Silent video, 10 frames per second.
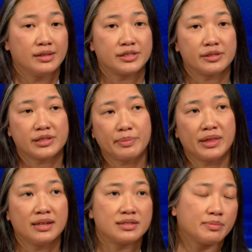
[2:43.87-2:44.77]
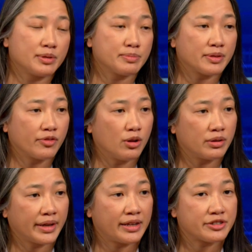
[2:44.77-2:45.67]
So some of these symptoms of
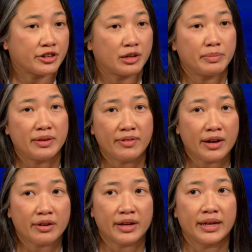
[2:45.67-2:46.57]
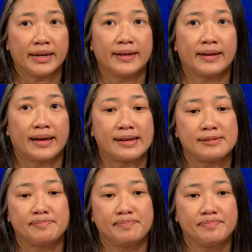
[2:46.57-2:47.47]
colon cancer can be very
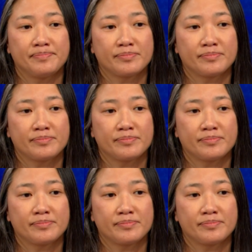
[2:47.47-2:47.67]
um,